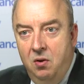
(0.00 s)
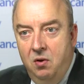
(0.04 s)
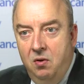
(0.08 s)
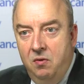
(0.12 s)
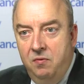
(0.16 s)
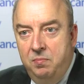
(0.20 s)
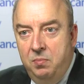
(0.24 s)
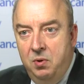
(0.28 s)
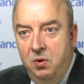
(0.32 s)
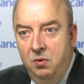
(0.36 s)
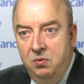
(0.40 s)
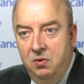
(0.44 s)

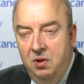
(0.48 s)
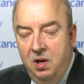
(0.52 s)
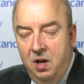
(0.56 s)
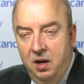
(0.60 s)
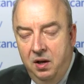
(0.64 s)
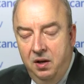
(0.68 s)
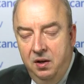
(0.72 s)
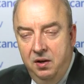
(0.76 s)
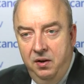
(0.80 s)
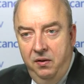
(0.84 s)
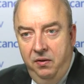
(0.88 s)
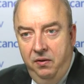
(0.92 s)
of
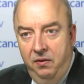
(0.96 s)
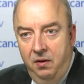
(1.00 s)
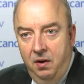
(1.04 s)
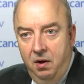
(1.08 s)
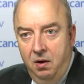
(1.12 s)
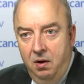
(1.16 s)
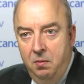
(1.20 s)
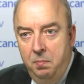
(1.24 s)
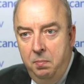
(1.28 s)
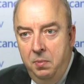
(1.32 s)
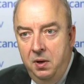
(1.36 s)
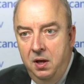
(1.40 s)
bone-targeted
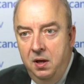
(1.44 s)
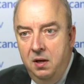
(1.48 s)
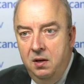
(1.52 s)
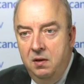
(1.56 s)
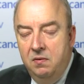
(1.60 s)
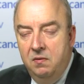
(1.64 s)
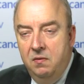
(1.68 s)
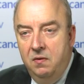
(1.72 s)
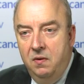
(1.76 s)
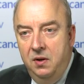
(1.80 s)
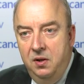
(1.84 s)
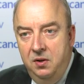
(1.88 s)

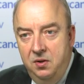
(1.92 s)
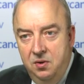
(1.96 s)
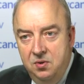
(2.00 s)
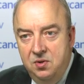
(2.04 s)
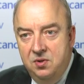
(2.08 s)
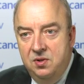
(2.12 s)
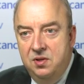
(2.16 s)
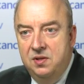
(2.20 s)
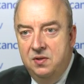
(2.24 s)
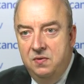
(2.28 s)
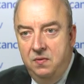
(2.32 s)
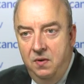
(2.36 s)
therapy
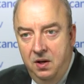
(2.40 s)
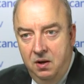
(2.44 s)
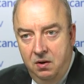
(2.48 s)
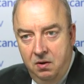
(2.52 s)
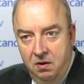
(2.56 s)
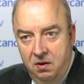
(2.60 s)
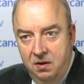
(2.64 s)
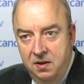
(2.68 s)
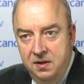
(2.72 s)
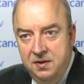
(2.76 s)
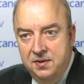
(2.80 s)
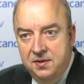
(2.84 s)
reduces
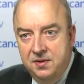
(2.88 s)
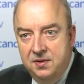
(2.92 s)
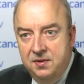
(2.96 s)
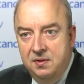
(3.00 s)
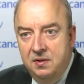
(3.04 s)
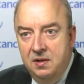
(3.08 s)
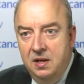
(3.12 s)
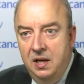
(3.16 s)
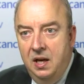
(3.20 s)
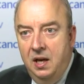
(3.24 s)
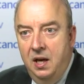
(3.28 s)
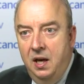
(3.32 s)
recurrence